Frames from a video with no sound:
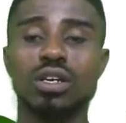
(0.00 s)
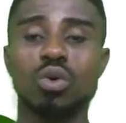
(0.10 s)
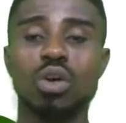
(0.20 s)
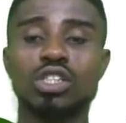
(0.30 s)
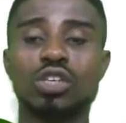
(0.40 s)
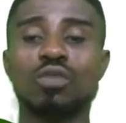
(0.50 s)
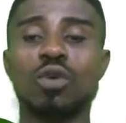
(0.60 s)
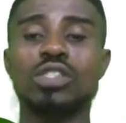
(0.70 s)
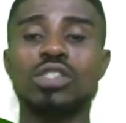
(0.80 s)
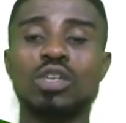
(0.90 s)
Question
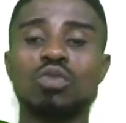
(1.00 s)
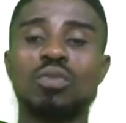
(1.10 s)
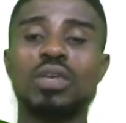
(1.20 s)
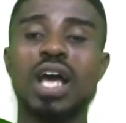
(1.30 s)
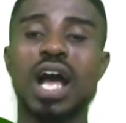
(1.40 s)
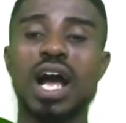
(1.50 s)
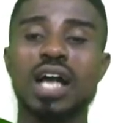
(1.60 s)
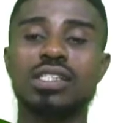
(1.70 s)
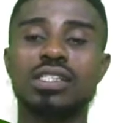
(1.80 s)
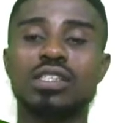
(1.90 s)
14, we've been
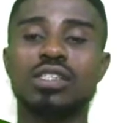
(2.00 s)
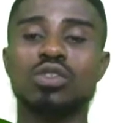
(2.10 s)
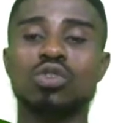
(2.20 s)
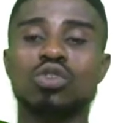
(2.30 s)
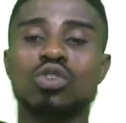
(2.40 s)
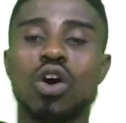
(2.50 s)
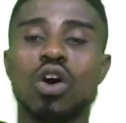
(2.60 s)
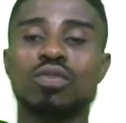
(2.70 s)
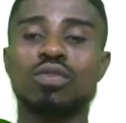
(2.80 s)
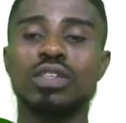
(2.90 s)
asked to
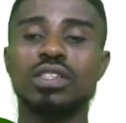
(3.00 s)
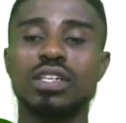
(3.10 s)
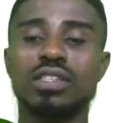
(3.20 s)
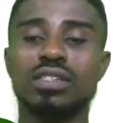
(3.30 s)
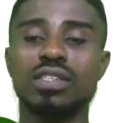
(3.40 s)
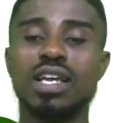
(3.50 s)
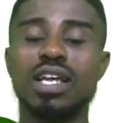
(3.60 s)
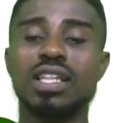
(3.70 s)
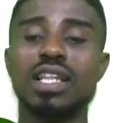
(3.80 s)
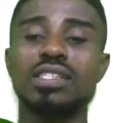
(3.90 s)
solve this.
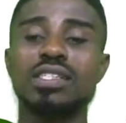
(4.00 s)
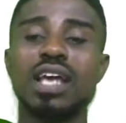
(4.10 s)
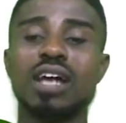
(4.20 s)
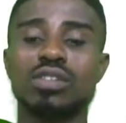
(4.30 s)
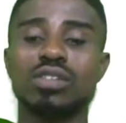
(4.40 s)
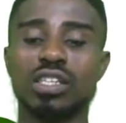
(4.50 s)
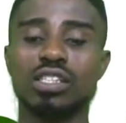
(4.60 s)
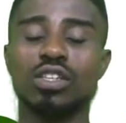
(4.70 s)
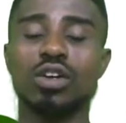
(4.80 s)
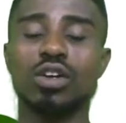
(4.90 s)
Let's see how to get
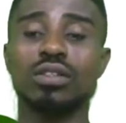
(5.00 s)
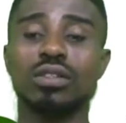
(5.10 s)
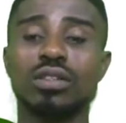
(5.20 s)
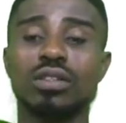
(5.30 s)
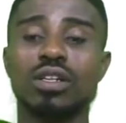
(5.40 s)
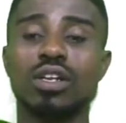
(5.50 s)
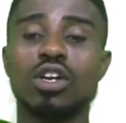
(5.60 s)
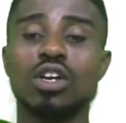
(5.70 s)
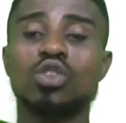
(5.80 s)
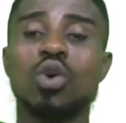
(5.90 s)
it done.
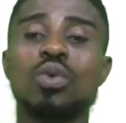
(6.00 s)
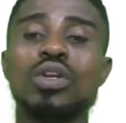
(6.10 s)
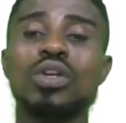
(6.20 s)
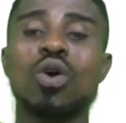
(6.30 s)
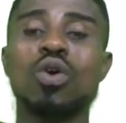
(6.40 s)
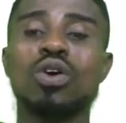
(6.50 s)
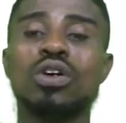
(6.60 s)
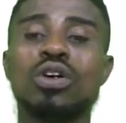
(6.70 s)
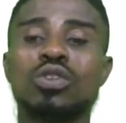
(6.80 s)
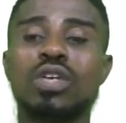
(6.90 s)
So we
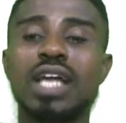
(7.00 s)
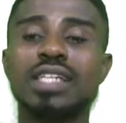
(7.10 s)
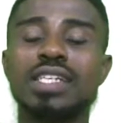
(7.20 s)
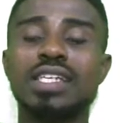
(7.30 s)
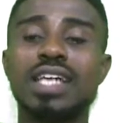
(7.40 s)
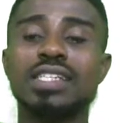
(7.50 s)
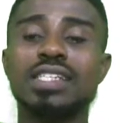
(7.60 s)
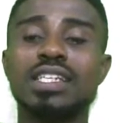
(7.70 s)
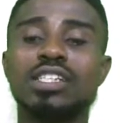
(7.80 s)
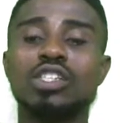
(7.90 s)
know in
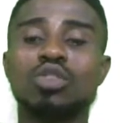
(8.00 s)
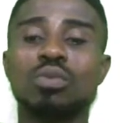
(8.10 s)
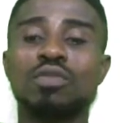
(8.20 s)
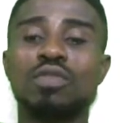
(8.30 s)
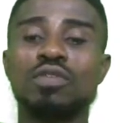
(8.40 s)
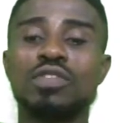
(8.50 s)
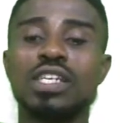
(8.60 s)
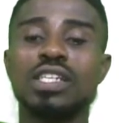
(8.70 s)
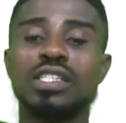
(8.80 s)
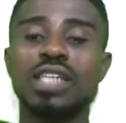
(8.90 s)
getting this, it will be
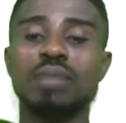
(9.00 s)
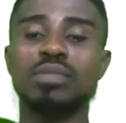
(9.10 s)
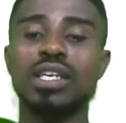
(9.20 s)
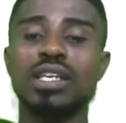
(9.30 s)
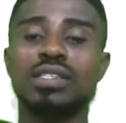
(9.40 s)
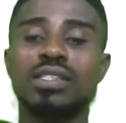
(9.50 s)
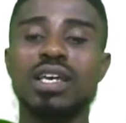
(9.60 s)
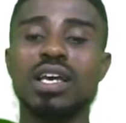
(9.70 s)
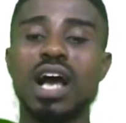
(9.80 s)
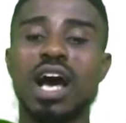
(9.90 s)
15 times 8.
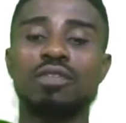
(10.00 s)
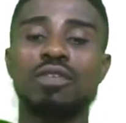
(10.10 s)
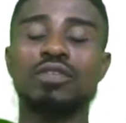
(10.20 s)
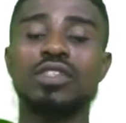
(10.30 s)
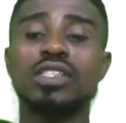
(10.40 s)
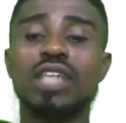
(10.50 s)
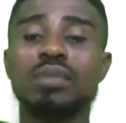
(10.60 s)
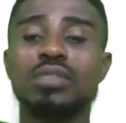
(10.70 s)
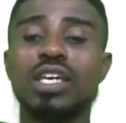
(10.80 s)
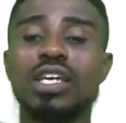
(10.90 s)
And 15
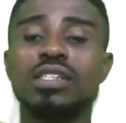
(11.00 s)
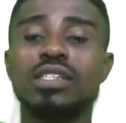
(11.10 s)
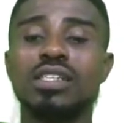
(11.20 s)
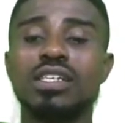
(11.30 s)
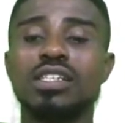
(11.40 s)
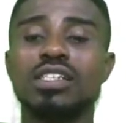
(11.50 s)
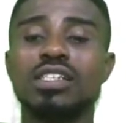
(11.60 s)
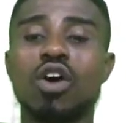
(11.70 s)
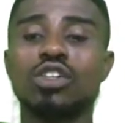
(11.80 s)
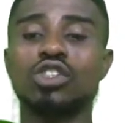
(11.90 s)
times 8 is
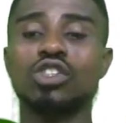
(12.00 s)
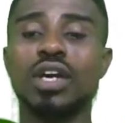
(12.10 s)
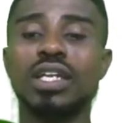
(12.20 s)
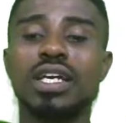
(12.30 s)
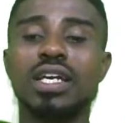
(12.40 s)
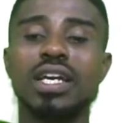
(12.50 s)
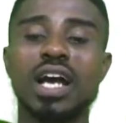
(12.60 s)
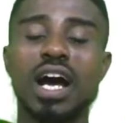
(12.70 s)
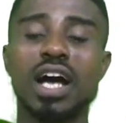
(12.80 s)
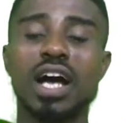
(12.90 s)

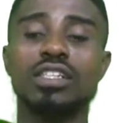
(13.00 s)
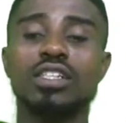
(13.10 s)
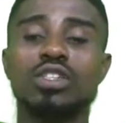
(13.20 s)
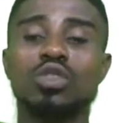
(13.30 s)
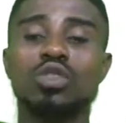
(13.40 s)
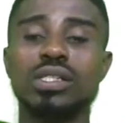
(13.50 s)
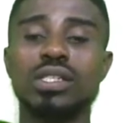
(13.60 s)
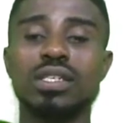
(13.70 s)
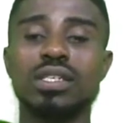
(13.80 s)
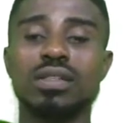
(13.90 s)

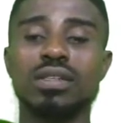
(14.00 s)
120.